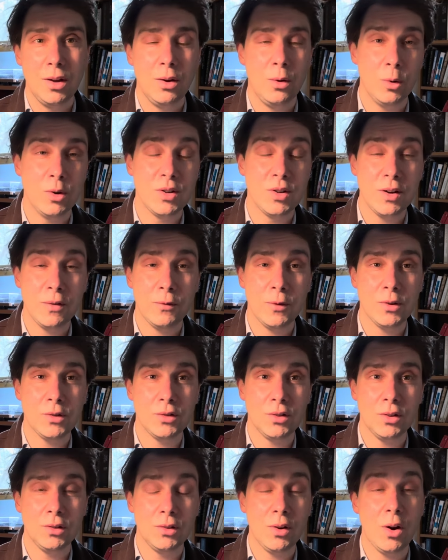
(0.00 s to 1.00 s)
or
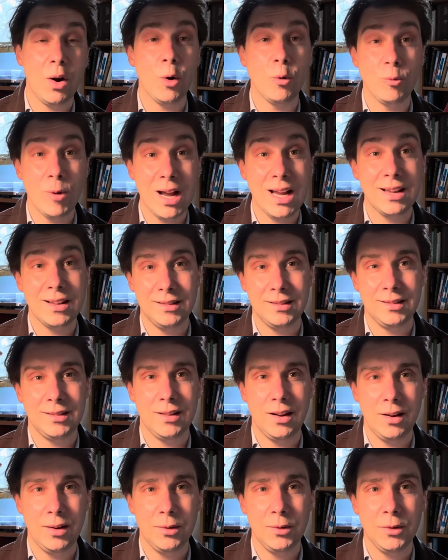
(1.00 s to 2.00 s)
differences are
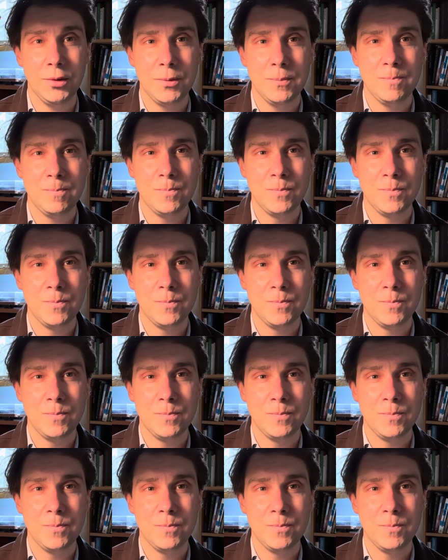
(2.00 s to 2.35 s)
reconciled.